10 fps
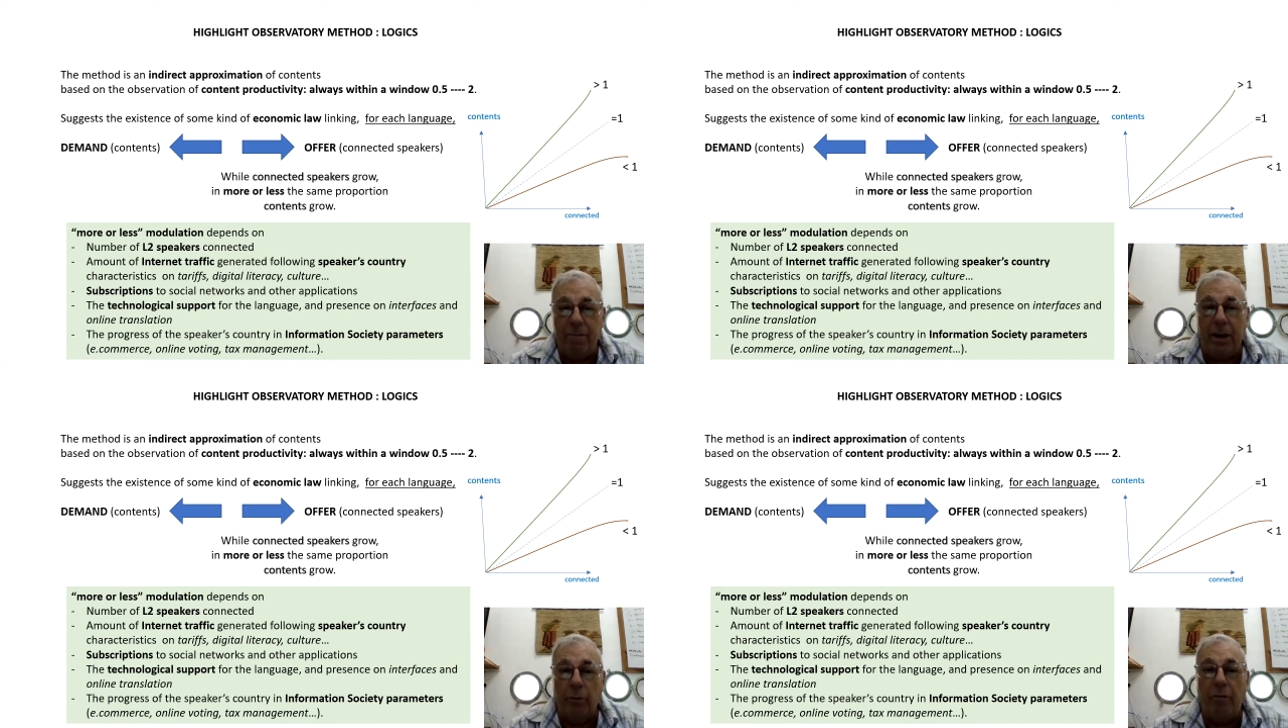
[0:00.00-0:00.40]

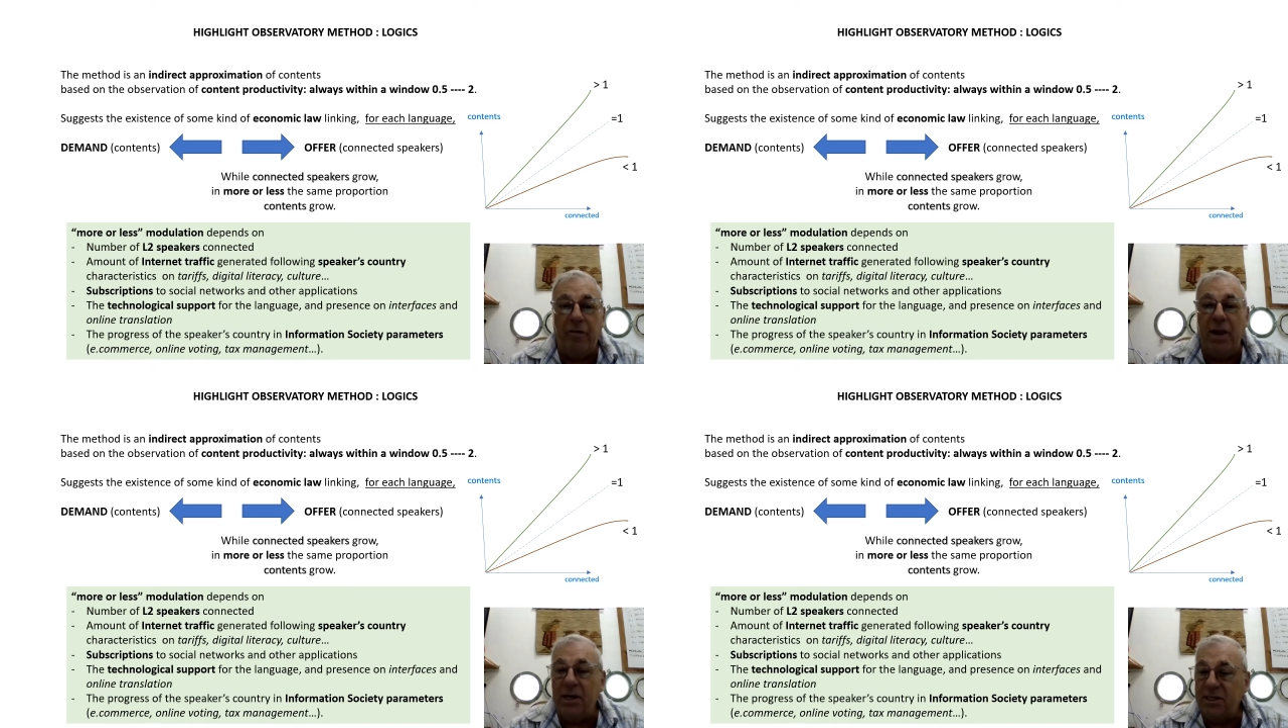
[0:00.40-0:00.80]
made on the
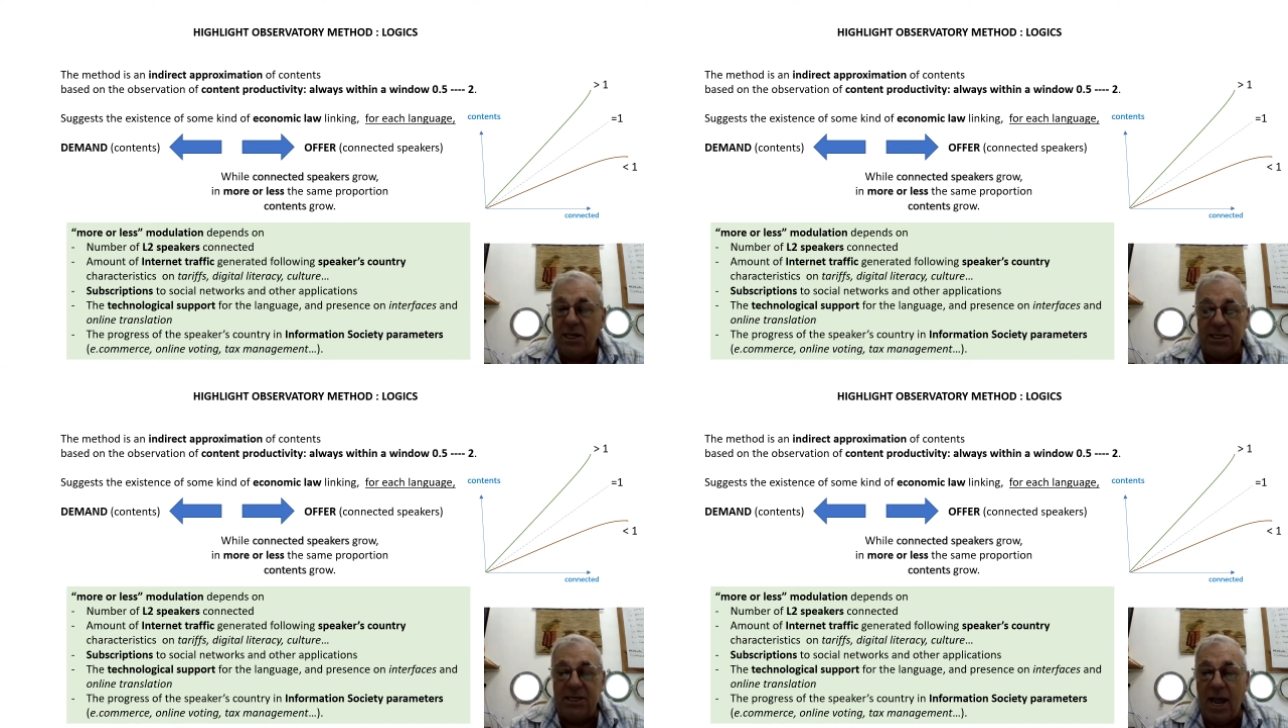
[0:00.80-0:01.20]
field
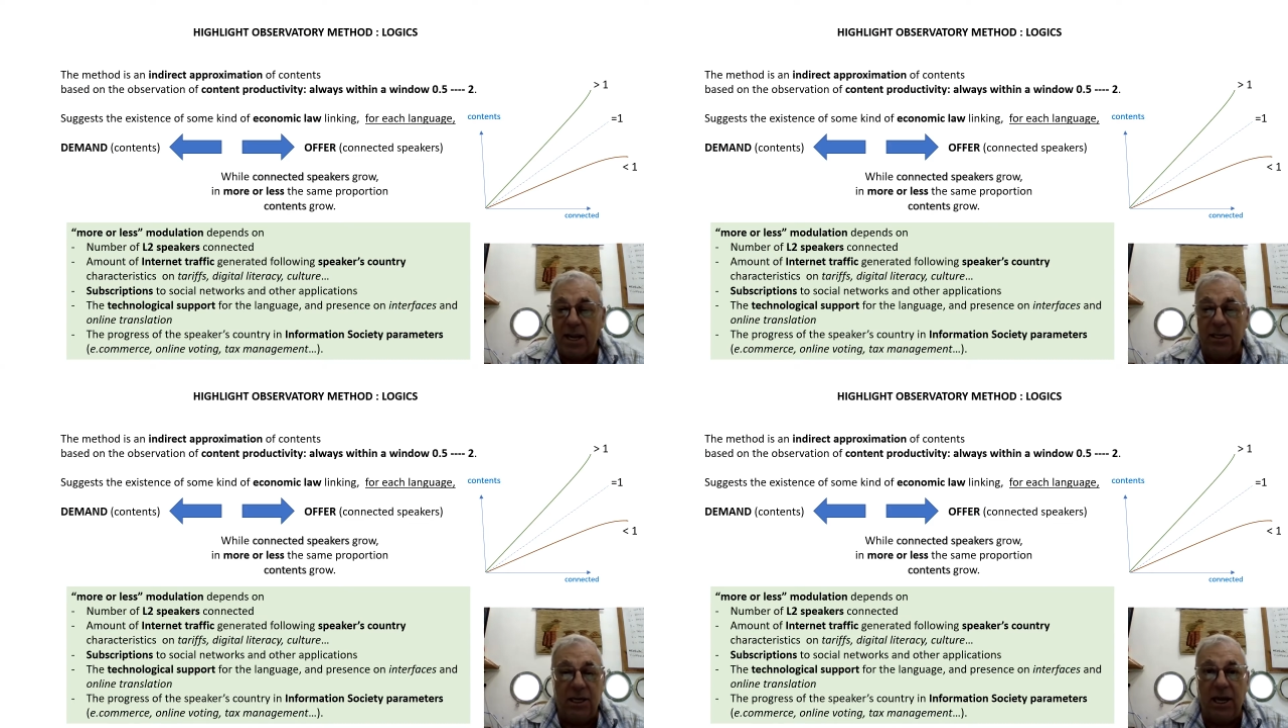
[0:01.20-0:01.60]
since
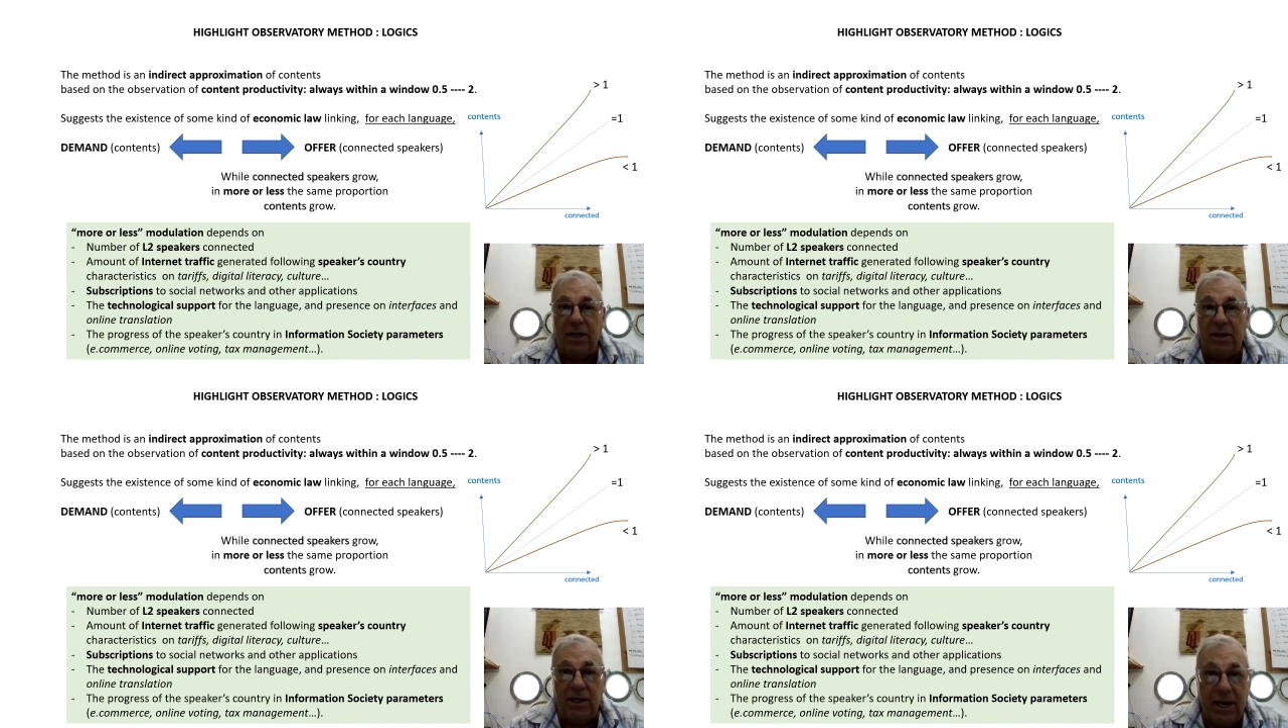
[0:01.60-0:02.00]

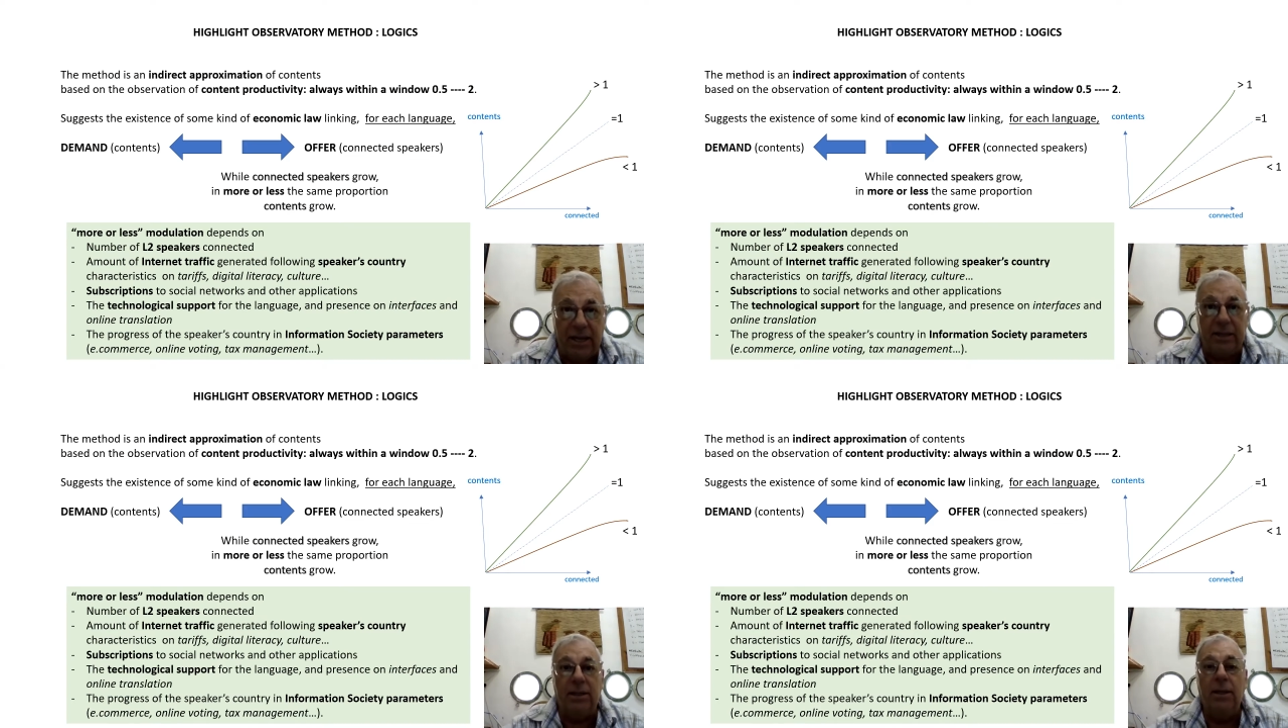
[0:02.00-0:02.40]
1988